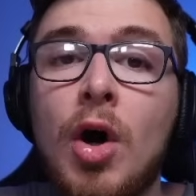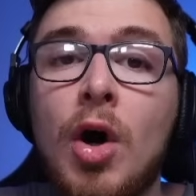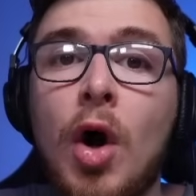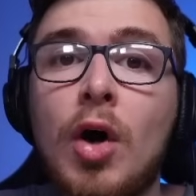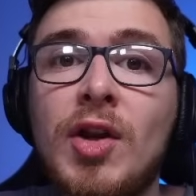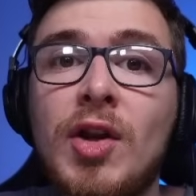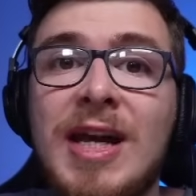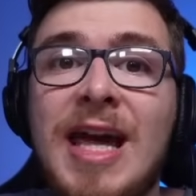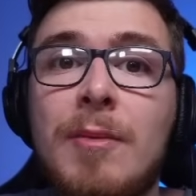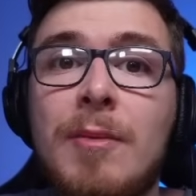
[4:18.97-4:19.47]

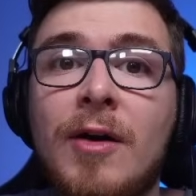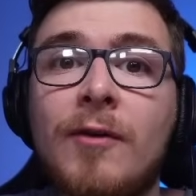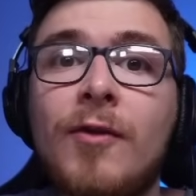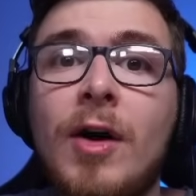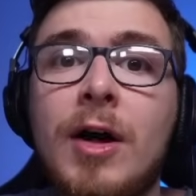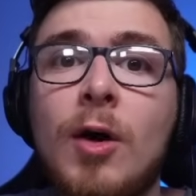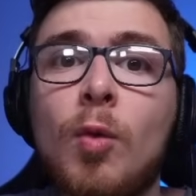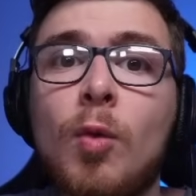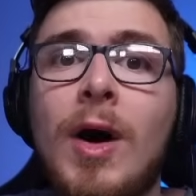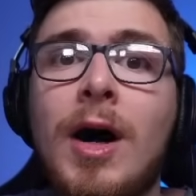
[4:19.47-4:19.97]
on the Gameweek
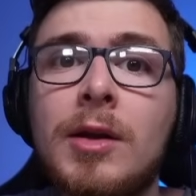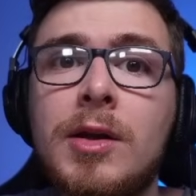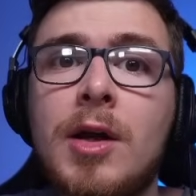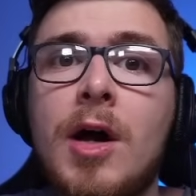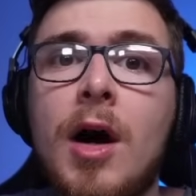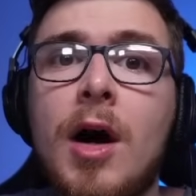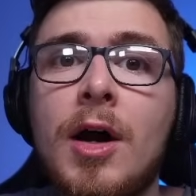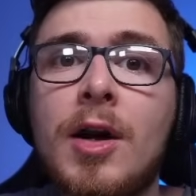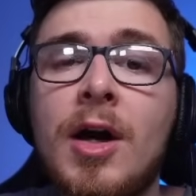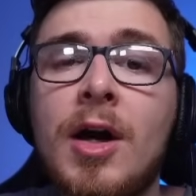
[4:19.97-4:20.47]
30
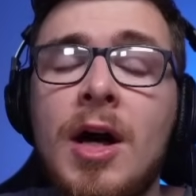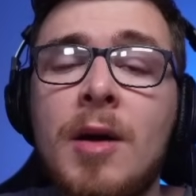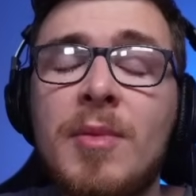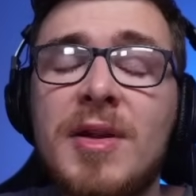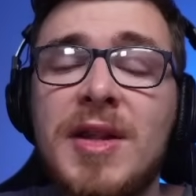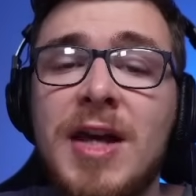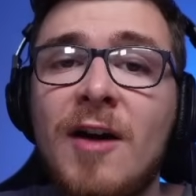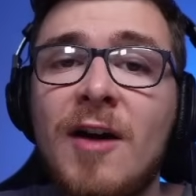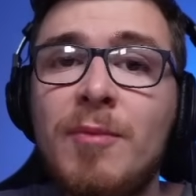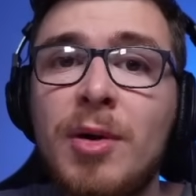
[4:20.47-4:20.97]
wildcard.
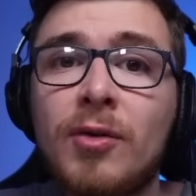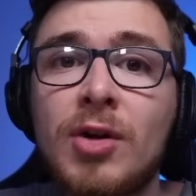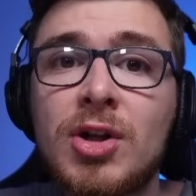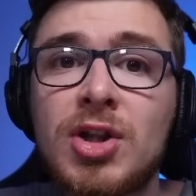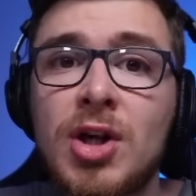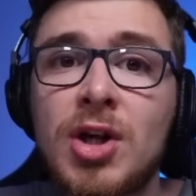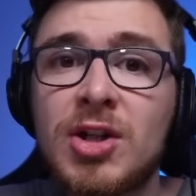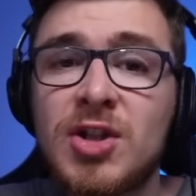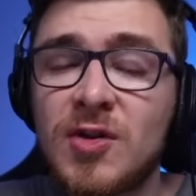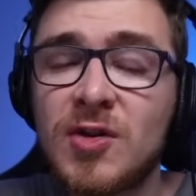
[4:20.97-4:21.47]
But the FPL
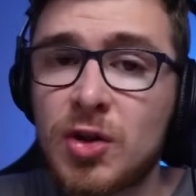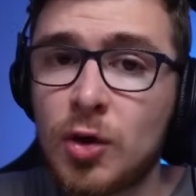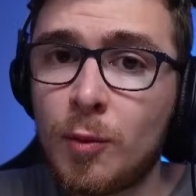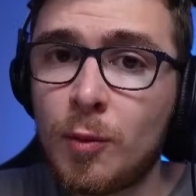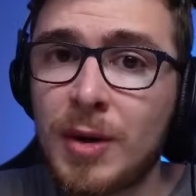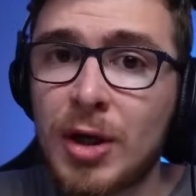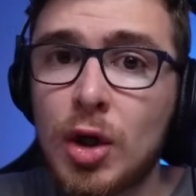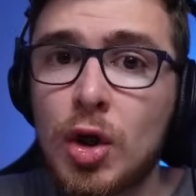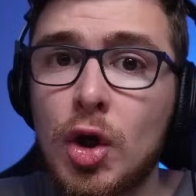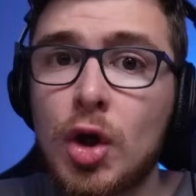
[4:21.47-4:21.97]
returns have still
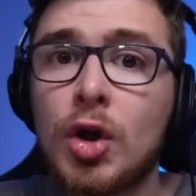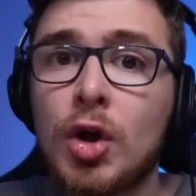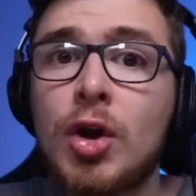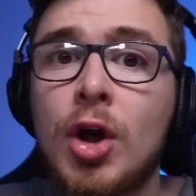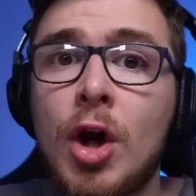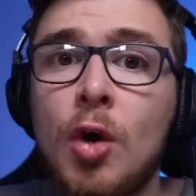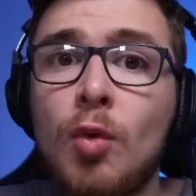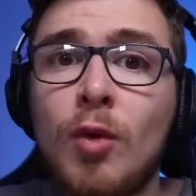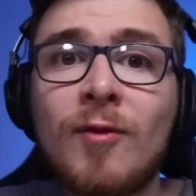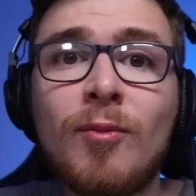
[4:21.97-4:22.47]
been good,
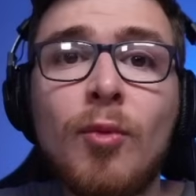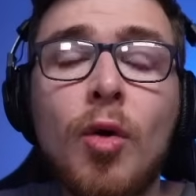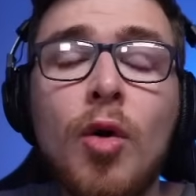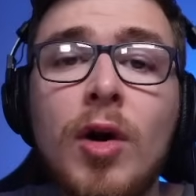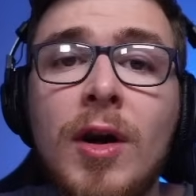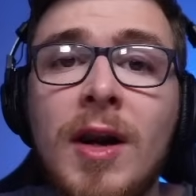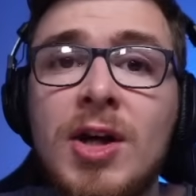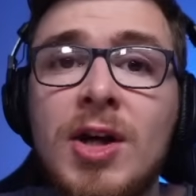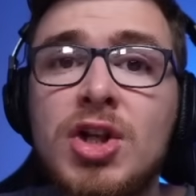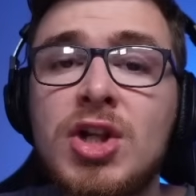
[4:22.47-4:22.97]
with more
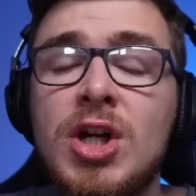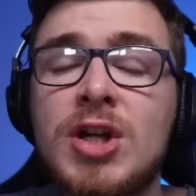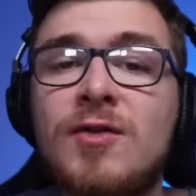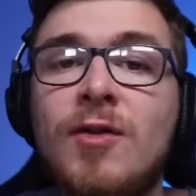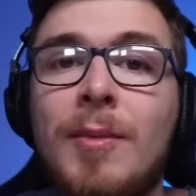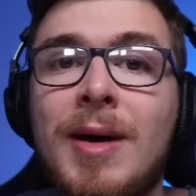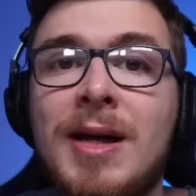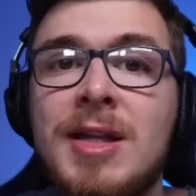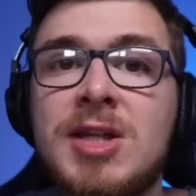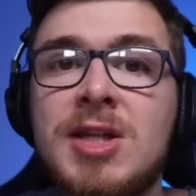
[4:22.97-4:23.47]
clean sheets
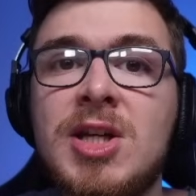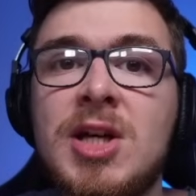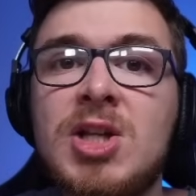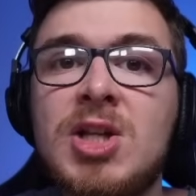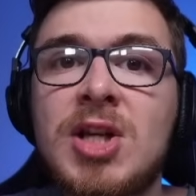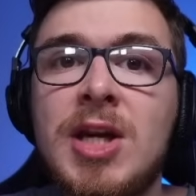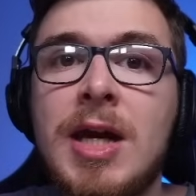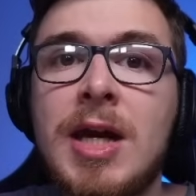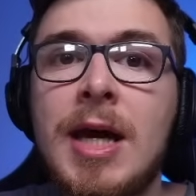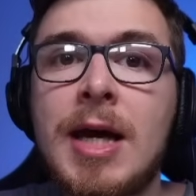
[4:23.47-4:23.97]
for Man
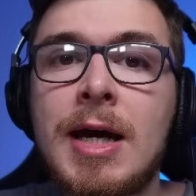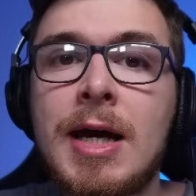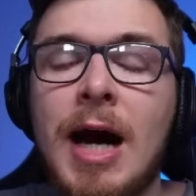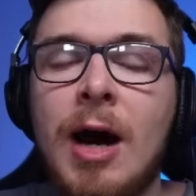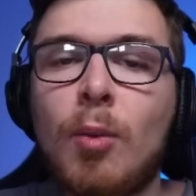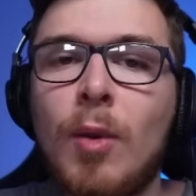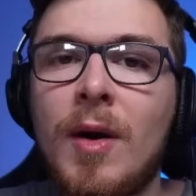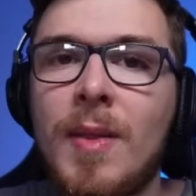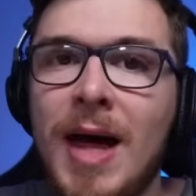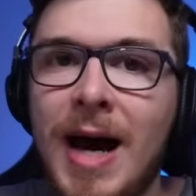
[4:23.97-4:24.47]
City,
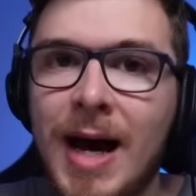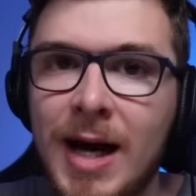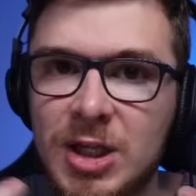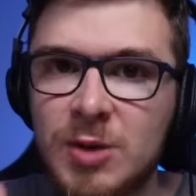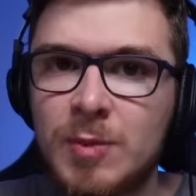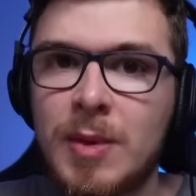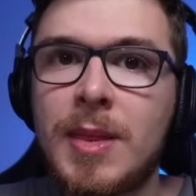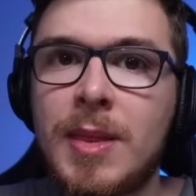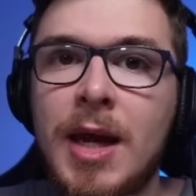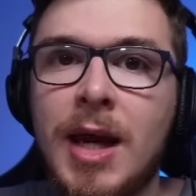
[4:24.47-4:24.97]
and when that has
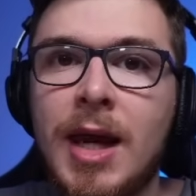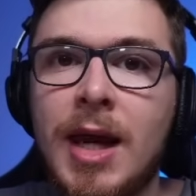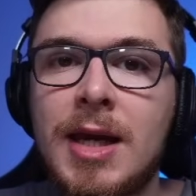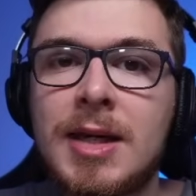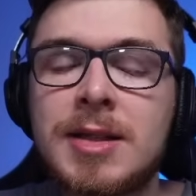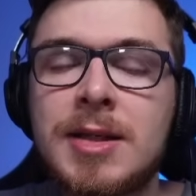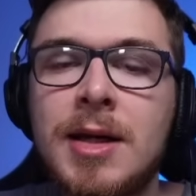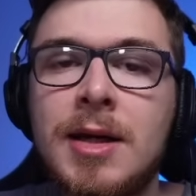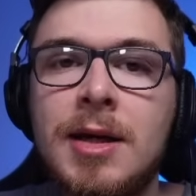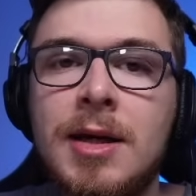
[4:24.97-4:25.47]
been the
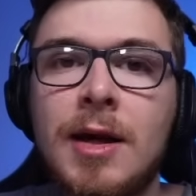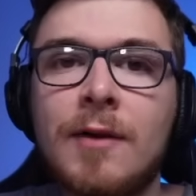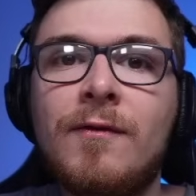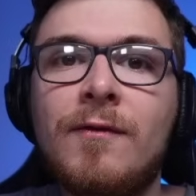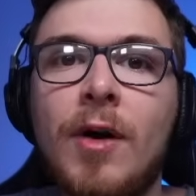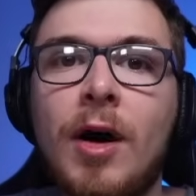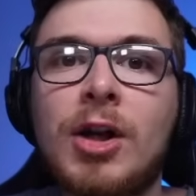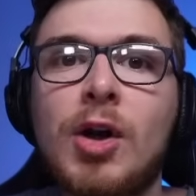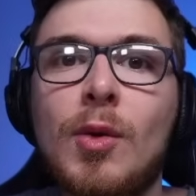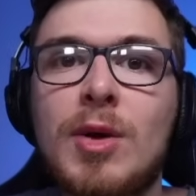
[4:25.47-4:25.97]
case,
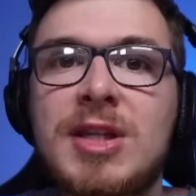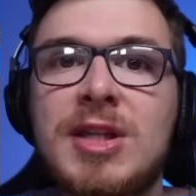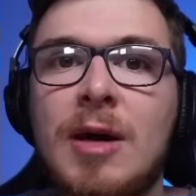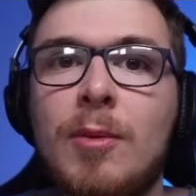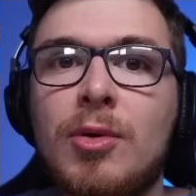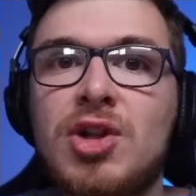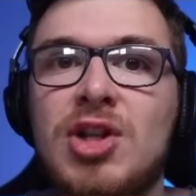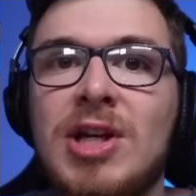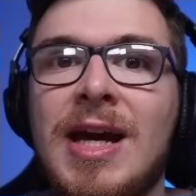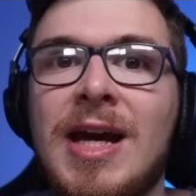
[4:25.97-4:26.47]
Gvardiol is
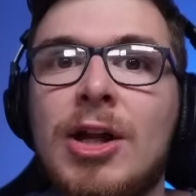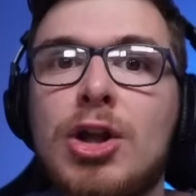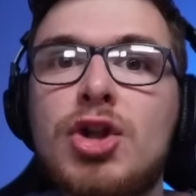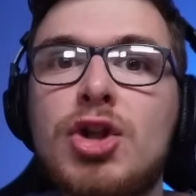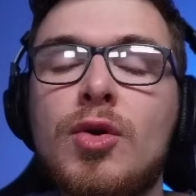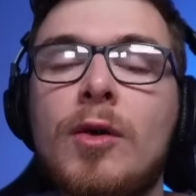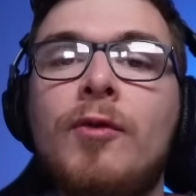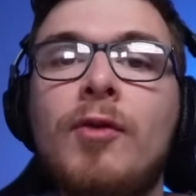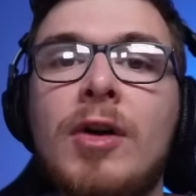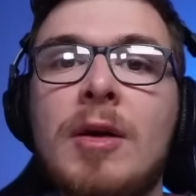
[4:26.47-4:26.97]
able to get
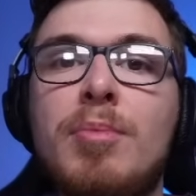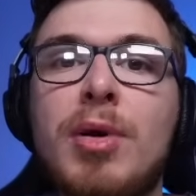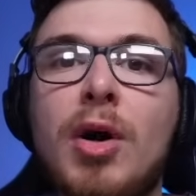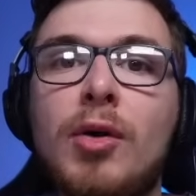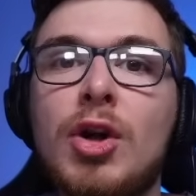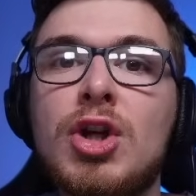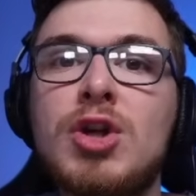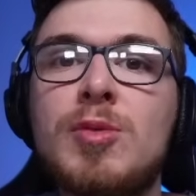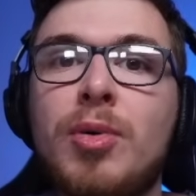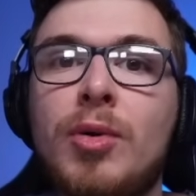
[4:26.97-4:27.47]
2 or 3
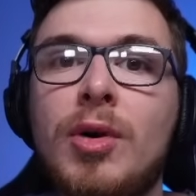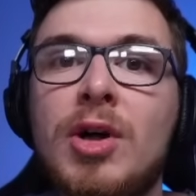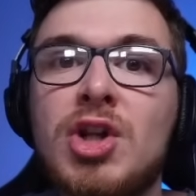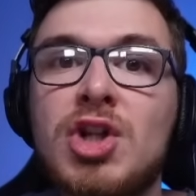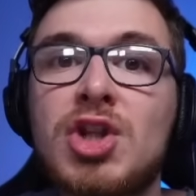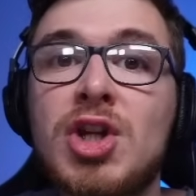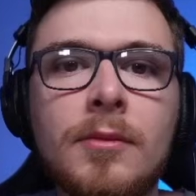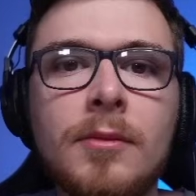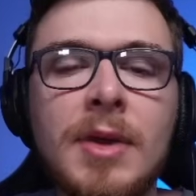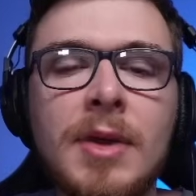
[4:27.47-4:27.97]
bonus points.